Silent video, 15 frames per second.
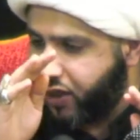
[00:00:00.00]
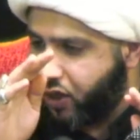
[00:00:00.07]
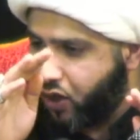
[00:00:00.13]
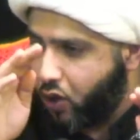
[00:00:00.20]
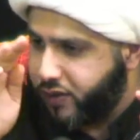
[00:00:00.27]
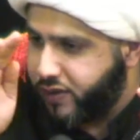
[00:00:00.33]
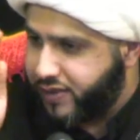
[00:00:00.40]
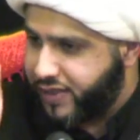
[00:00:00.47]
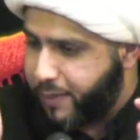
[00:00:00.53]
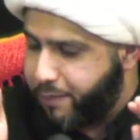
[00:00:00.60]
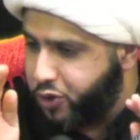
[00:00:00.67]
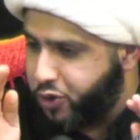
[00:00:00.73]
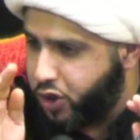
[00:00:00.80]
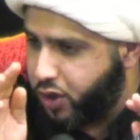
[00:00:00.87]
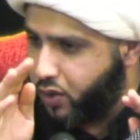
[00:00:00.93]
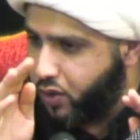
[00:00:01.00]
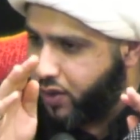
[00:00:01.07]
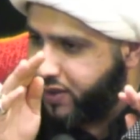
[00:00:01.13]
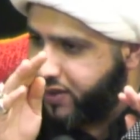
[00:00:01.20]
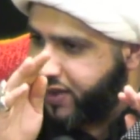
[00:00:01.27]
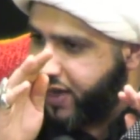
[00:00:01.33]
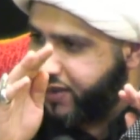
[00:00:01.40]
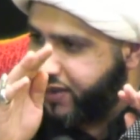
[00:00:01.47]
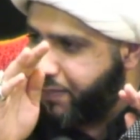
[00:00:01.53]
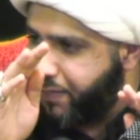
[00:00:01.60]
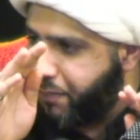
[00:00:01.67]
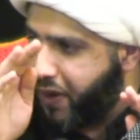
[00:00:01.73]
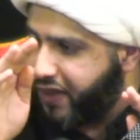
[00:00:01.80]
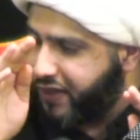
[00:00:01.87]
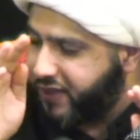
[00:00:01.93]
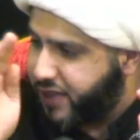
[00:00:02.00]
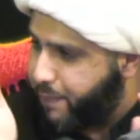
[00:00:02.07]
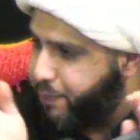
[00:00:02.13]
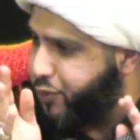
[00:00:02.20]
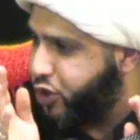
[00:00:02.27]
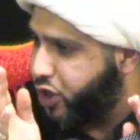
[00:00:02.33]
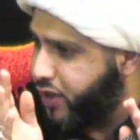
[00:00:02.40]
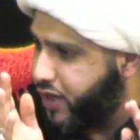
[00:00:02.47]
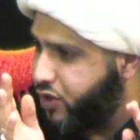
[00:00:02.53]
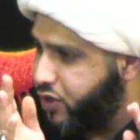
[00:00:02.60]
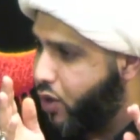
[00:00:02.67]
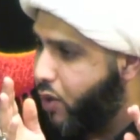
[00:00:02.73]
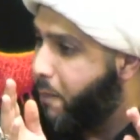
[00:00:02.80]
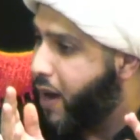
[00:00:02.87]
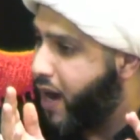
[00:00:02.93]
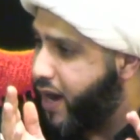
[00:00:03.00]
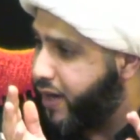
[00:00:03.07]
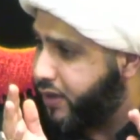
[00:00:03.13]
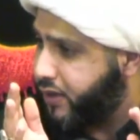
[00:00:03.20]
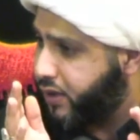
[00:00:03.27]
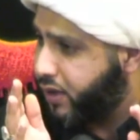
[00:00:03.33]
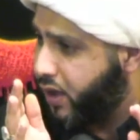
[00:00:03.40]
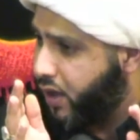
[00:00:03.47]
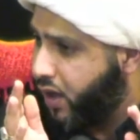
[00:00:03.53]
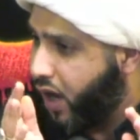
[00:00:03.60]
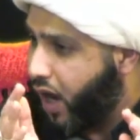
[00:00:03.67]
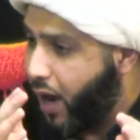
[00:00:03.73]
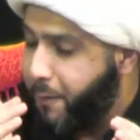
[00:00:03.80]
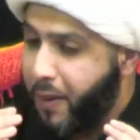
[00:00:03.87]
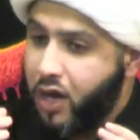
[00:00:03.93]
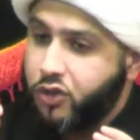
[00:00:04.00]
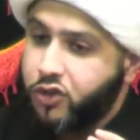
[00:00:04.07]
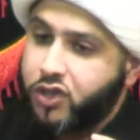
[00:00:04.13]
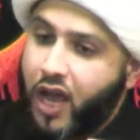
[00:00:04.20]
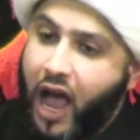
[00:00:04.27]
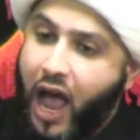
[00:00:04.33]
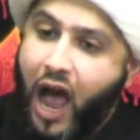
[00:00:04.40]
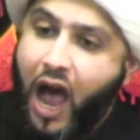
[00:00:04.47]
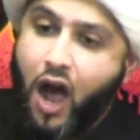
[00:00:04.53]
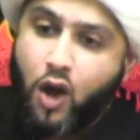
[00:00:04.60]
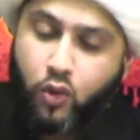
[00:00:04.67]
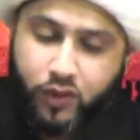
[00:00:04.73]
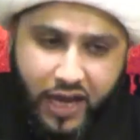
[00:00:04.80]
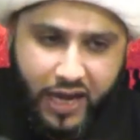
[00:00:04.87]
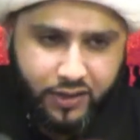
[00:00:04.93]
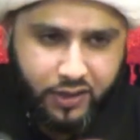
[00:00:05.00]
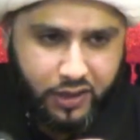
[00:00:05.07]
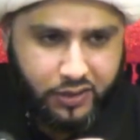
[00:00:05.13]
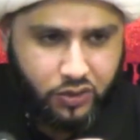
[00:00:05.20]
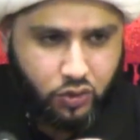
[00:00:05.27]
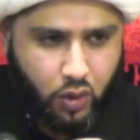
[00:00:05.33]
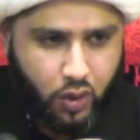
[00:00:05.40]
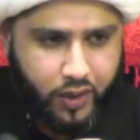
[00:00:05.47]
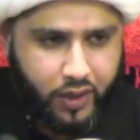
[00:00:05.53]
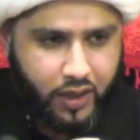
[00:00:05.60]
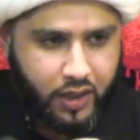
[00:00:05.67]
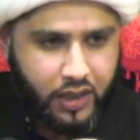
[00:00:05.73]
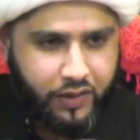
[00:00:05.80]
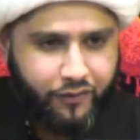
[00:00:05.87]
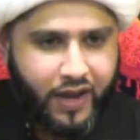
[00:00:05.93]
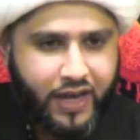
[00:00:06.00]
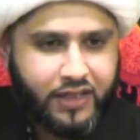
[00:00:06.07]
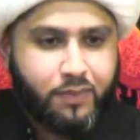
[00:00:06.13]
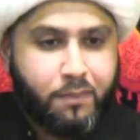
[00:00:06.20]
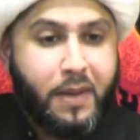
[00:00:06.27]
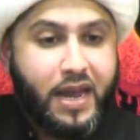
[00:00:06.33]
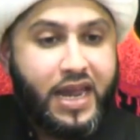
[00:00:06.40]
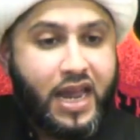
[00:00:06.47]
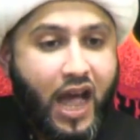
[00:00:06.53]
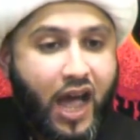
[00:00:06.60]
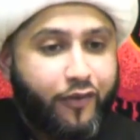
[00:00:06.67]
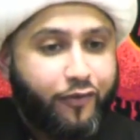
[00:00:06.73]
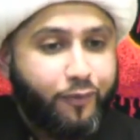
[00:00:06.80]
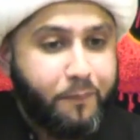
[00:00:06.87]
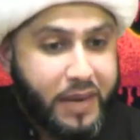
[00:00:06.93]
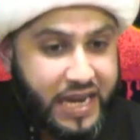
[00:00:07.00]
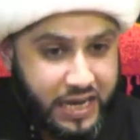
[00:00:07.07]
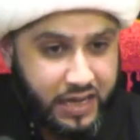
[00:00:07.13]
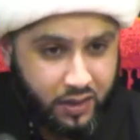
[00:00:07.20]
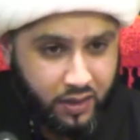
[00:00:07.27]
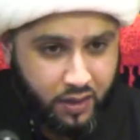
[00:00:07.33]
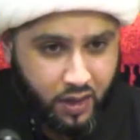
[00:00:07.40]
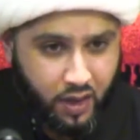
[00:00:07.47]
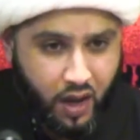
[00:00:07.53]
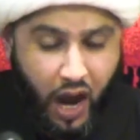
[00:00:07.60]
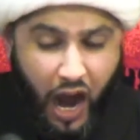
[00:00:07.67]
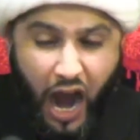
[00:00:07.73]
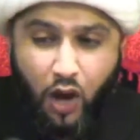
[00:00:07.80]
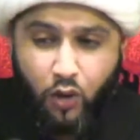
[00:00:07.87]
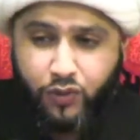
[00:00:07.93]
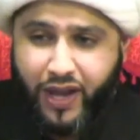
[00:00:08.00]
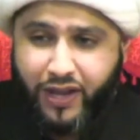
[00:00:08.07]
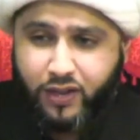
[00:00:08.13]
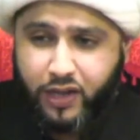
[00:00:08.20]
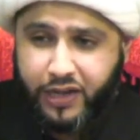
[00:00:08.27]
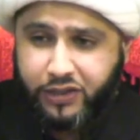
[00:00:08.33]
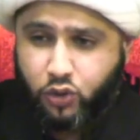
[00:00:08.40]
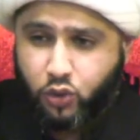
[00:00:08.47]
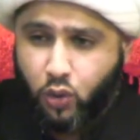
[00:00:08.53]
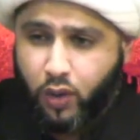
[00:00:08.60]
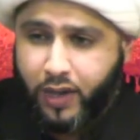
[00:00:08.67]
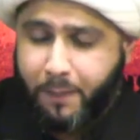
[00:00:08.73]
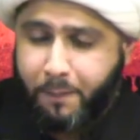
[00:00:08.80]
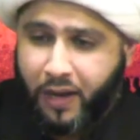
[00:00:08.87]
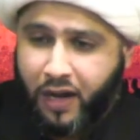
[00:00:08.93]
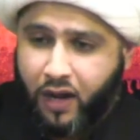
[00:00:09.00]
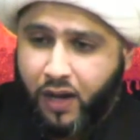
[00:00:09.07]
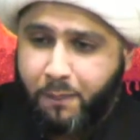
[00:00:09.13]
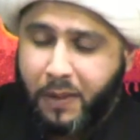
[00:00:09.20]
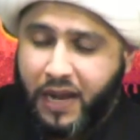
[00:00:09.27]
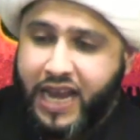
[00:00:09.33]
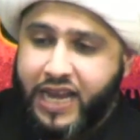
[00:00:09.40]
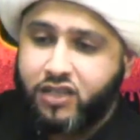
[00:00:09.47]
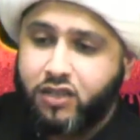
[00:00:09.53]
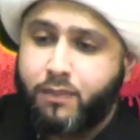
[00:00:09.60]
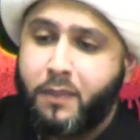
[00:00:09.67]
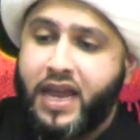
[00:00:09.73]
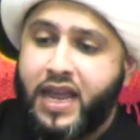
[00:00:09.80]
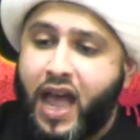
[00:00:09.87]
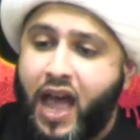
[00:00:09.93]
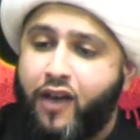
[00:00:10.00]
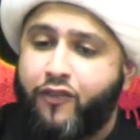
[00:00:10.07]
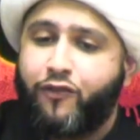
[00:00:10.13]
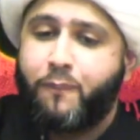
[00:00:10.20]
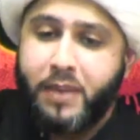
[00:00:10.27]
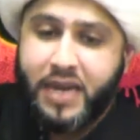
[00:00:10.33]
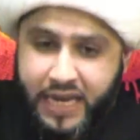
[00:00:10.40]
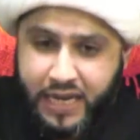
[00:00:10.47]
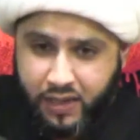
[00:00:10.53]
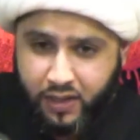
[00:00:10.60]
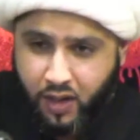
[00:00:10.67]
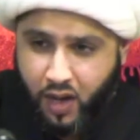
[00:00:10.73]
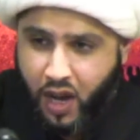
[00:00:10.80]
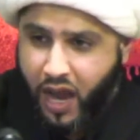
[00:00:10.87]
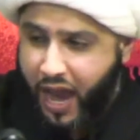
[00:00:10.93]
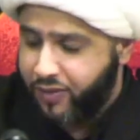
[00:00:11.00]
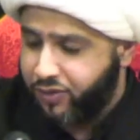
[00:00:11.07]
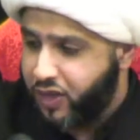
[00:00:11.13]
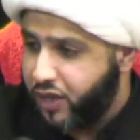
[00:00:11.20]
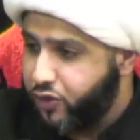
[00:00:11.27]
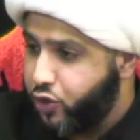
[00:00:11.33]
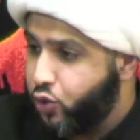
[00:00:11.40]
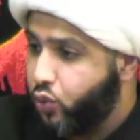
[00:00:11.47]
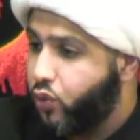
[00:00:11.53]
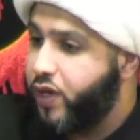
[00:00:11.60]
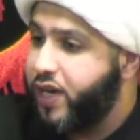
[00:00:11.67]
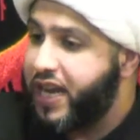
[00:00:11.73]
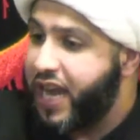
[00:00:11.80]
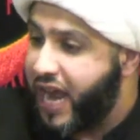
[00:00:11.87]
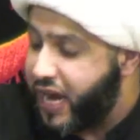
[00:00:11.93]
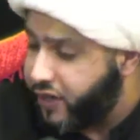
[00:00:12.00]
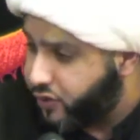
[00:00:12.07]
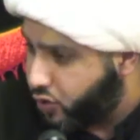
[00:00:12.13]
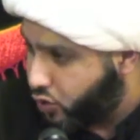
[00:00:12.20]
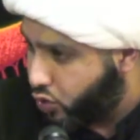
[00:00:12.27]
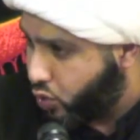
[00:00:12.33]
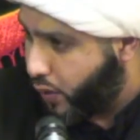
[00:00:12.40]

conception or a certain perception in your mind about how that historical event may have been, how that historical place may have been, and then you relate to